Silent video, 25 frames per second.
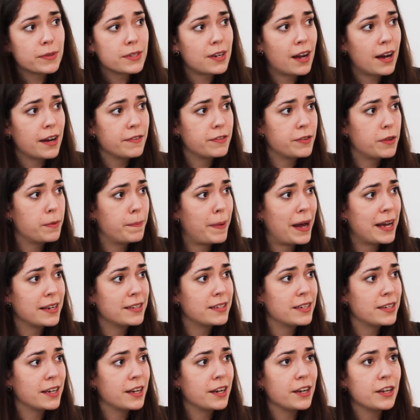lives for the
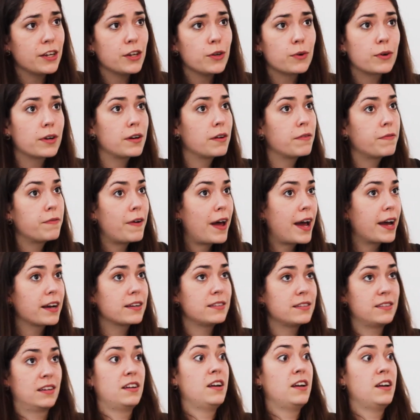better. You can affect